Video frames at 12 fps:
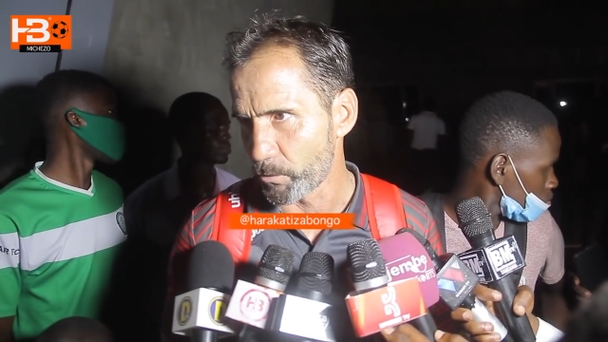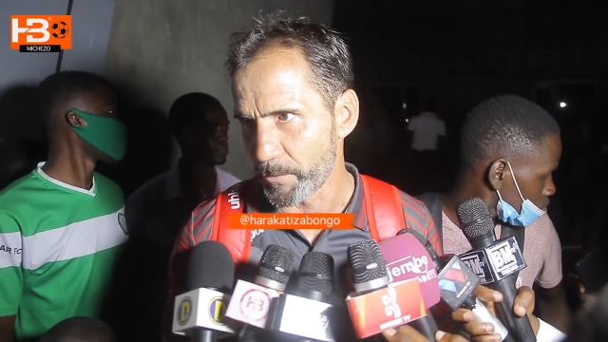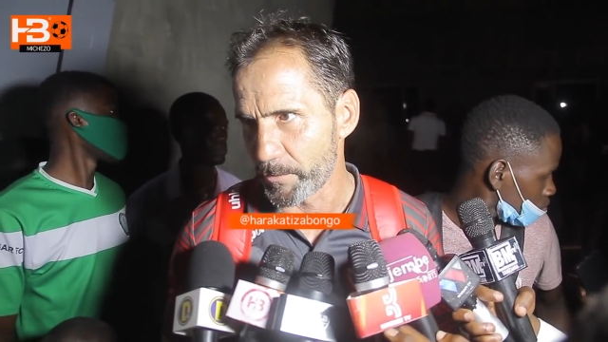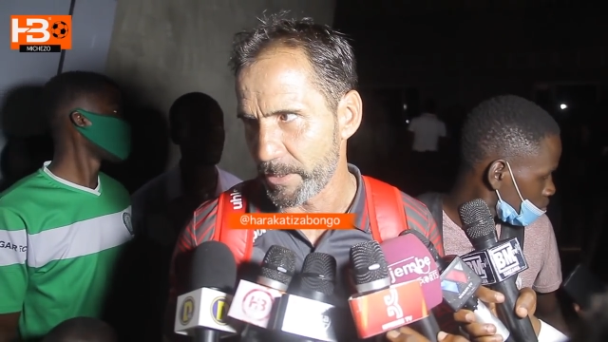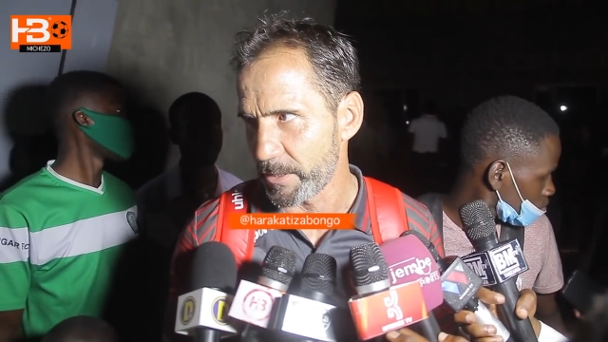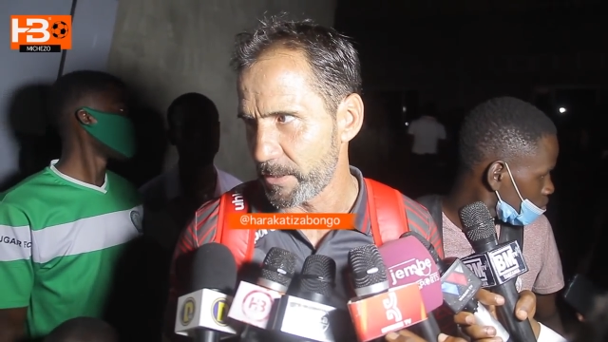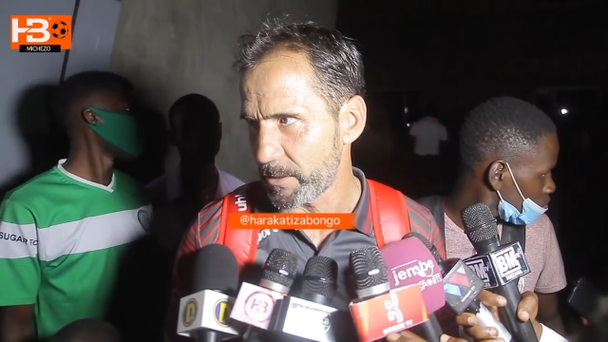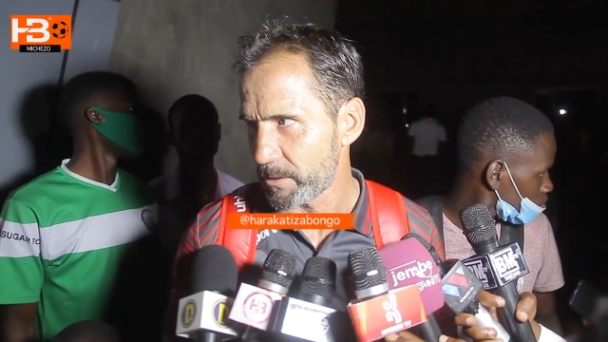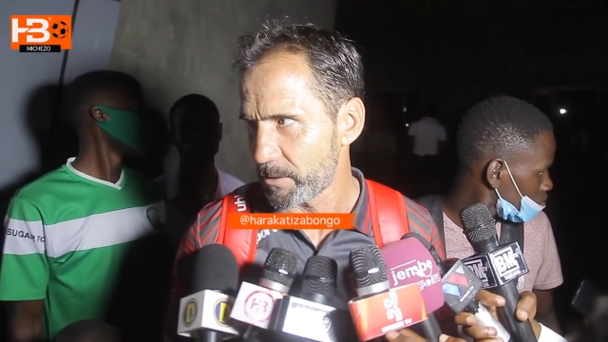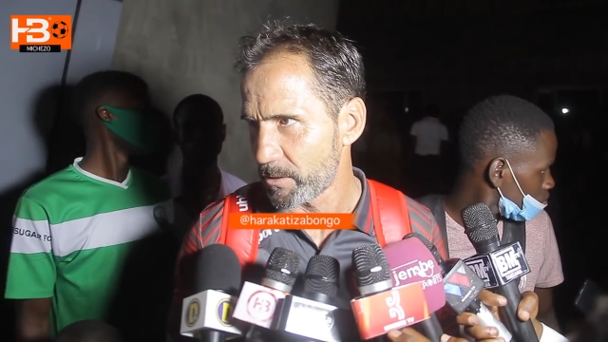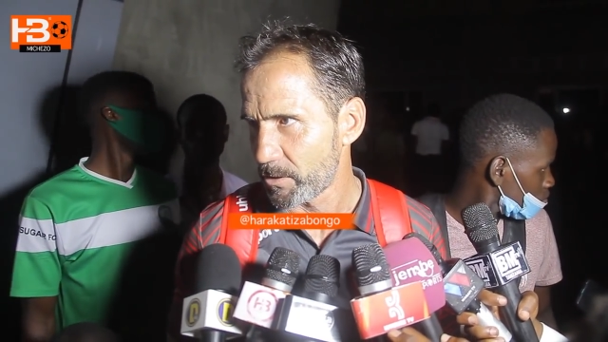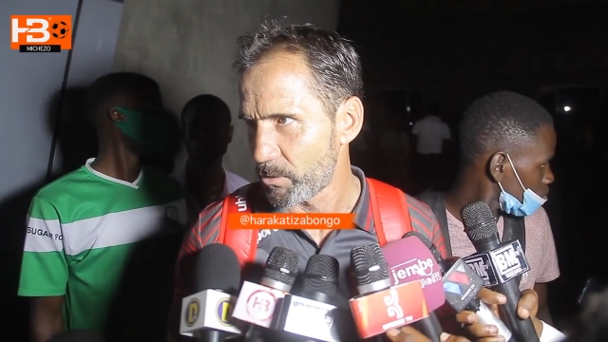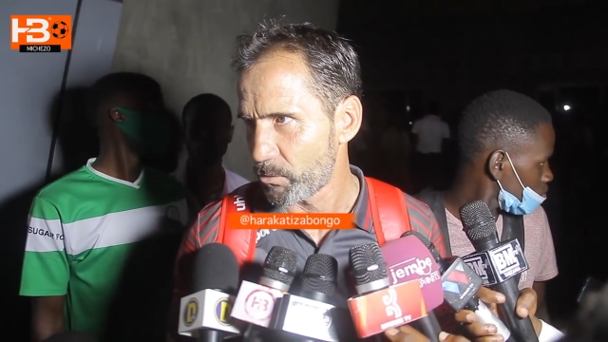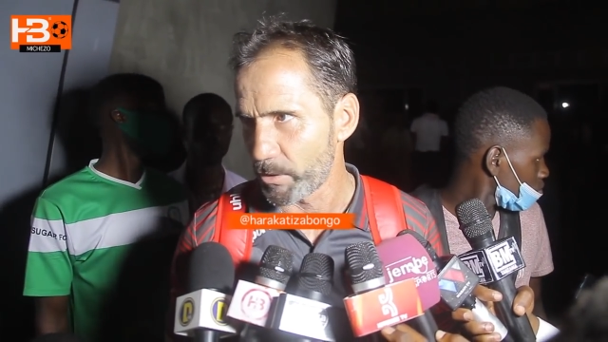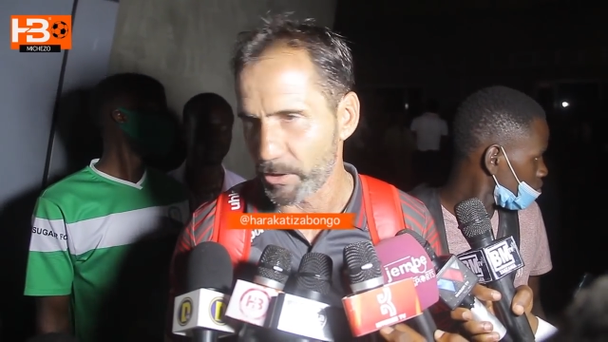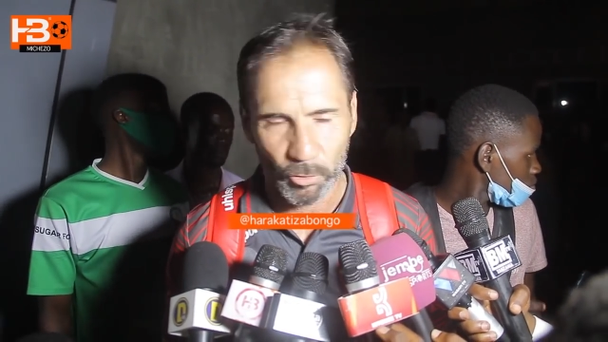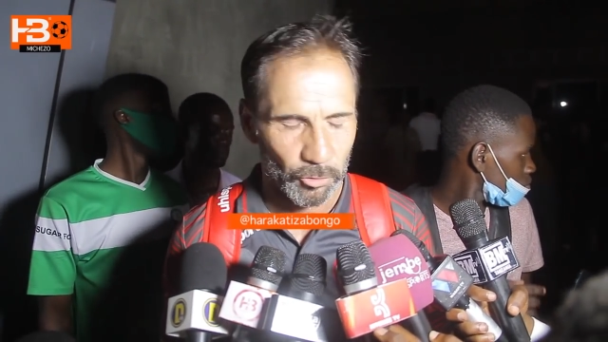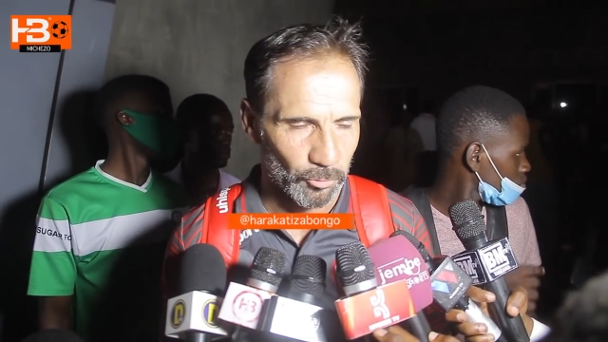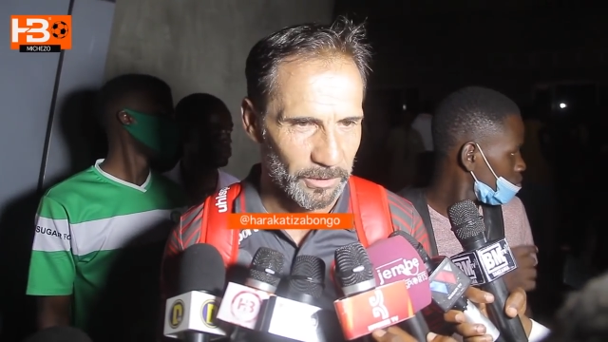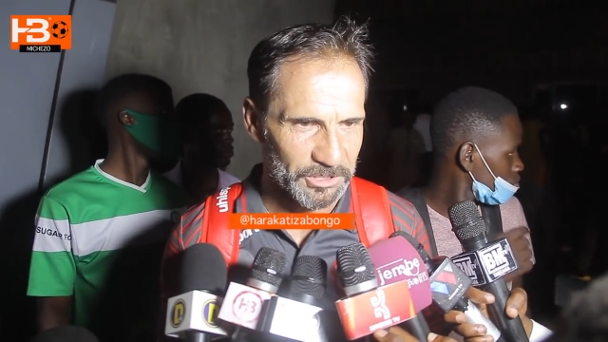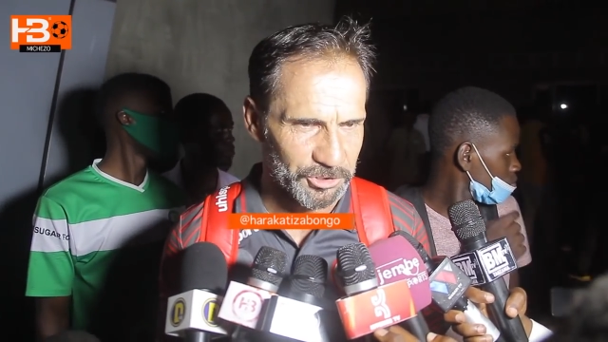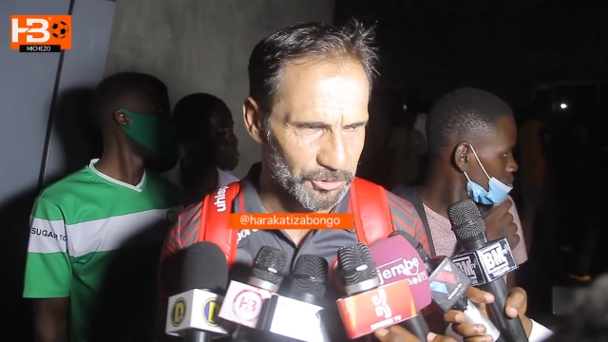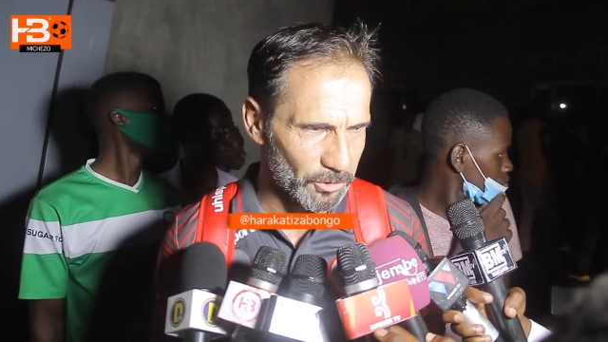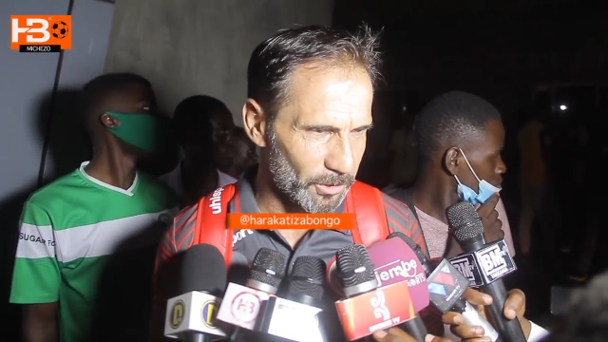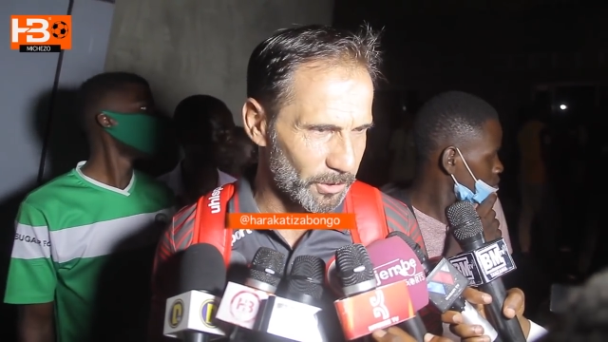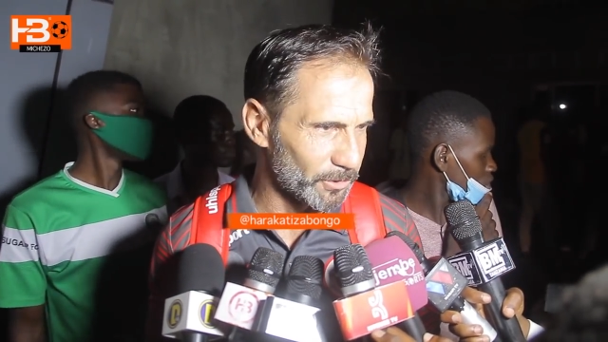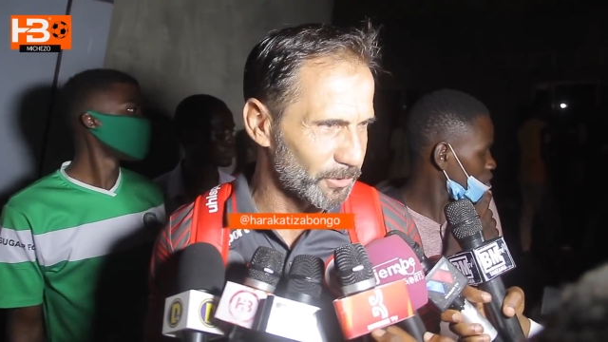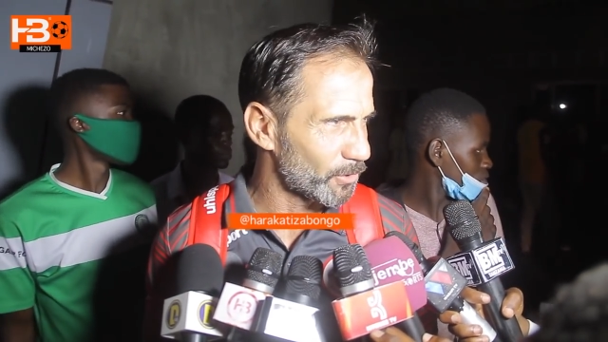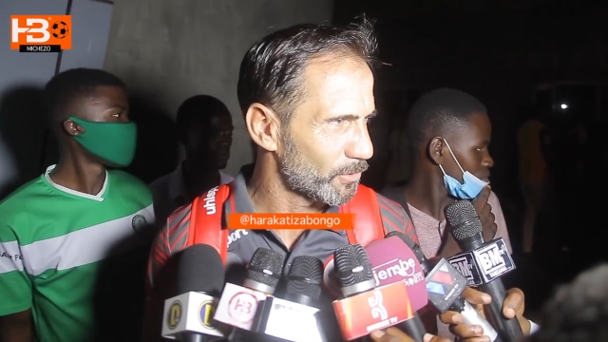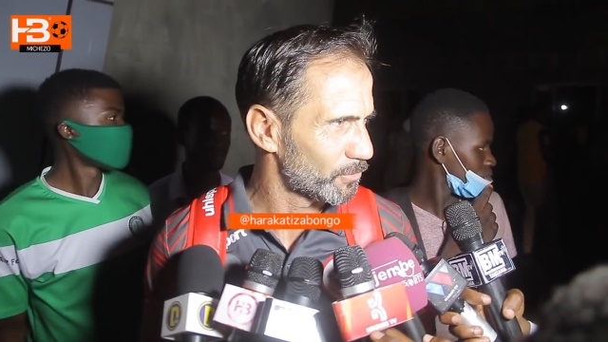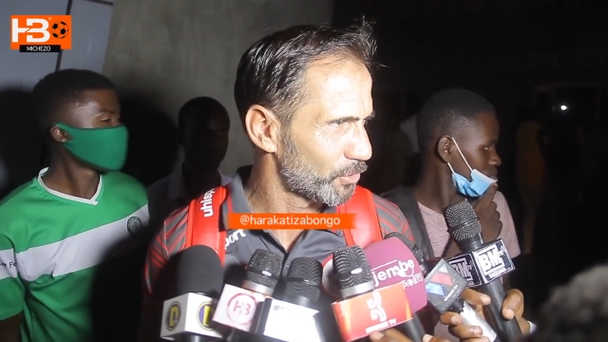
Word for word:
Speaker 1: we could reach the